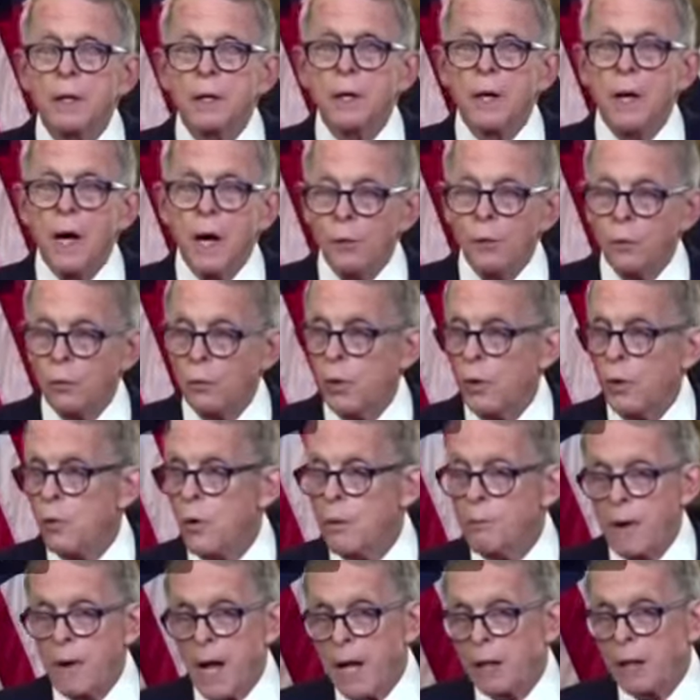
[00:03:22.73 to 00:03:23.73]
We
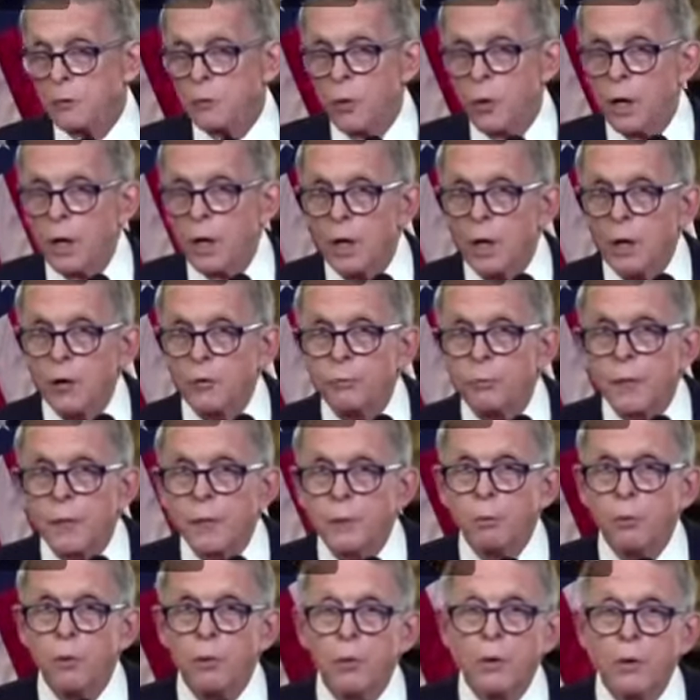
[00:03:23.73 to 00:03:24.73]
went back to our health
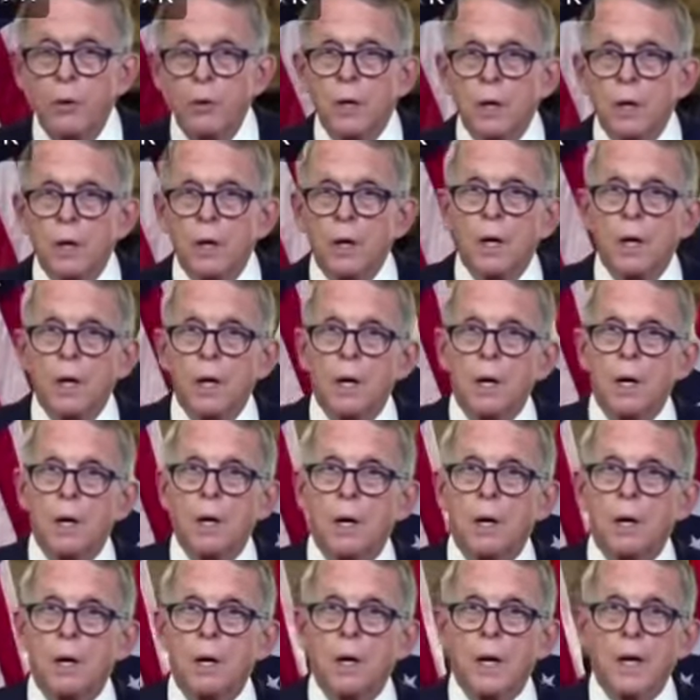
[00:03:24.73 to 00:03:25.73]
people,
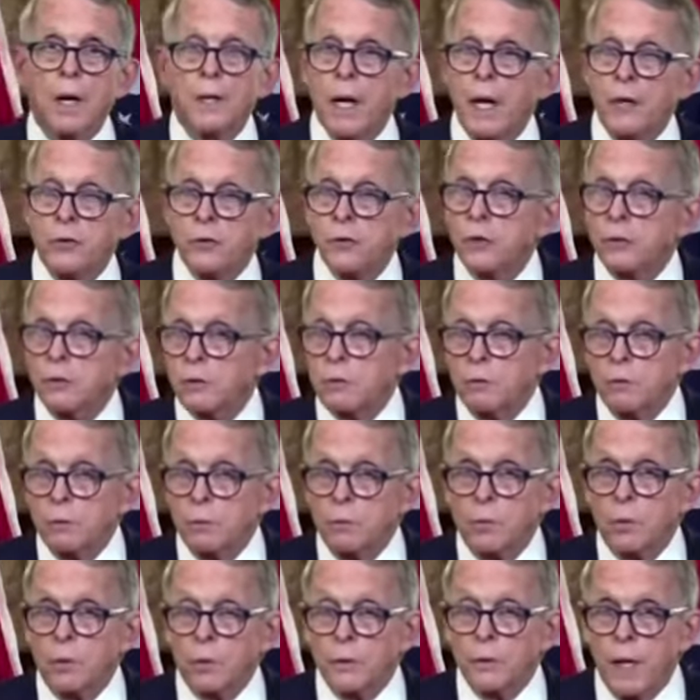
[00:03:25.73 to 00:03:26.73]
and not just
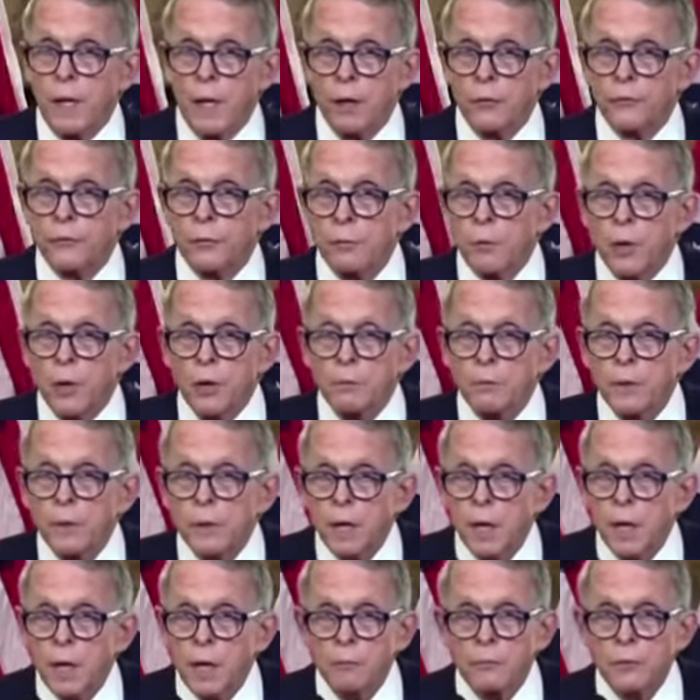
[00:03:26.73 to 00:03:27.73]
work in the health department.
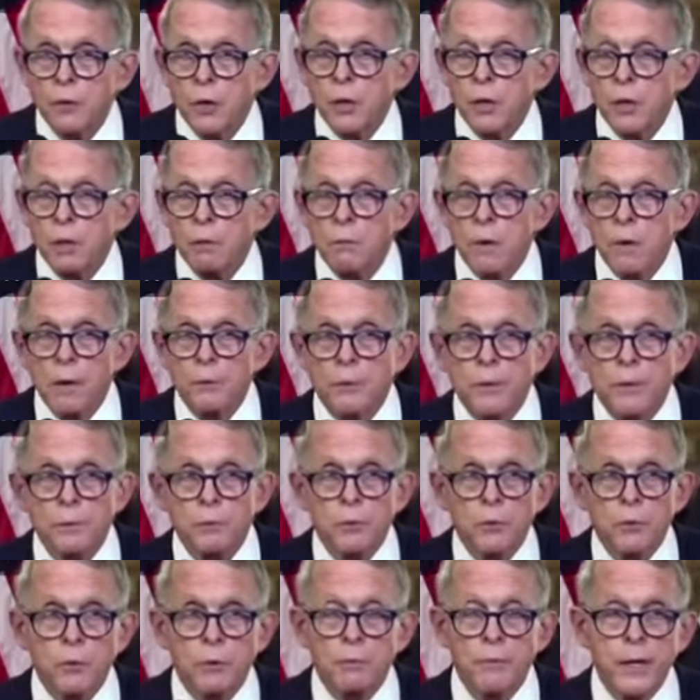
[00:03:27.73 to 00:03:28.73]
I'm talking about
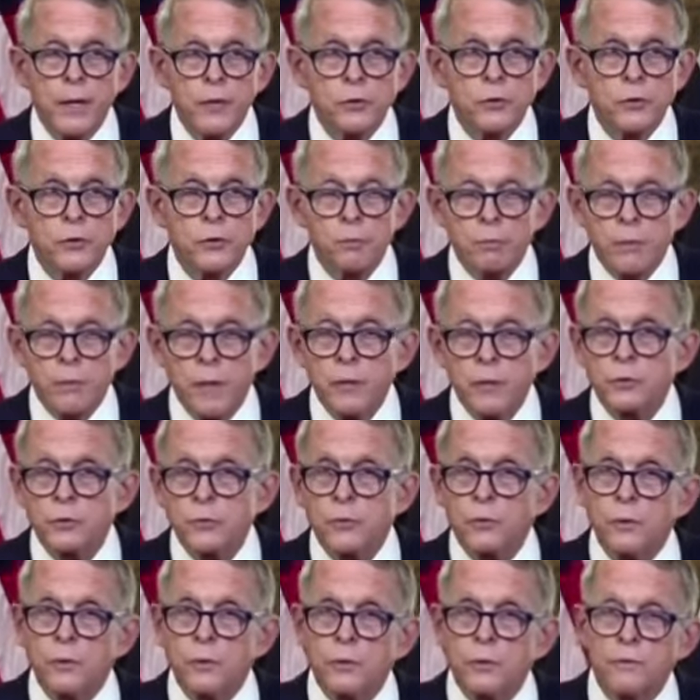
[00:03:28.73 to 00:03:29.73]
people at major
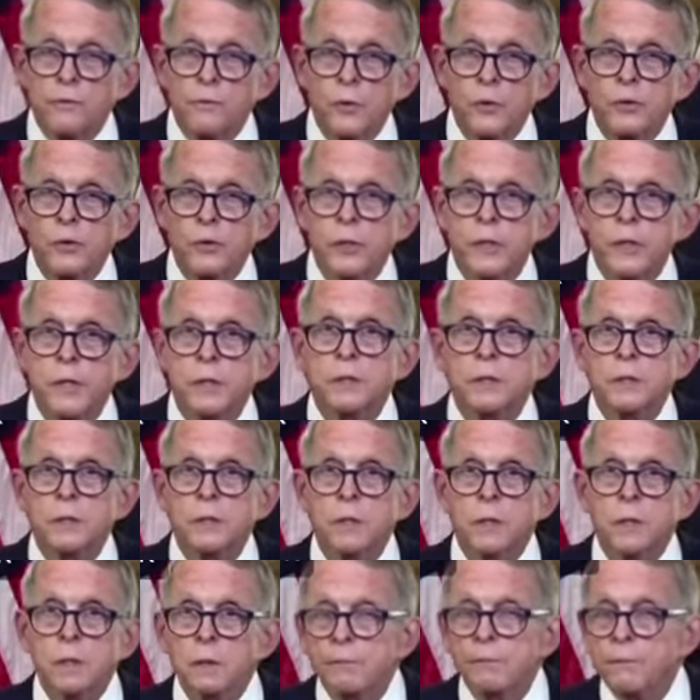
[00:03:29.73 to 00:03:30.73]
universities,
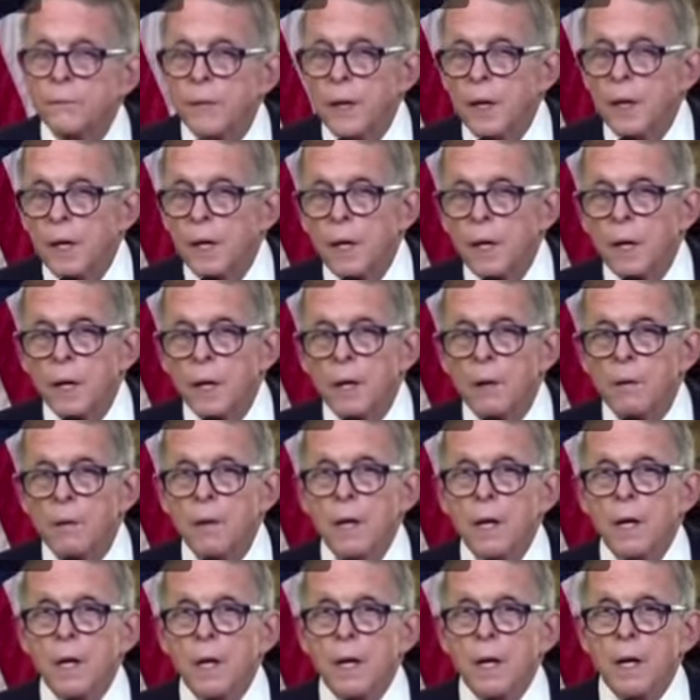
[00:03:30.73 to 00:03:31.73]

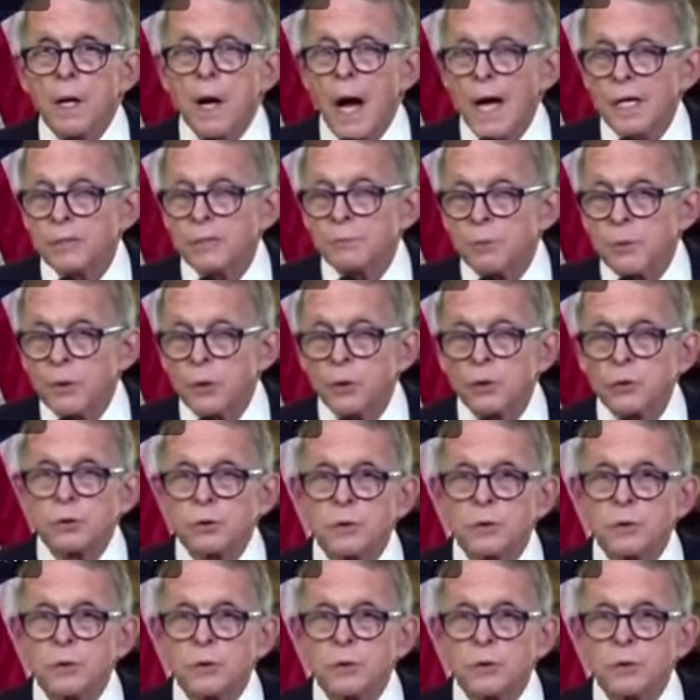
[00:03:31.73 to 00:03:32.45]
hospitals,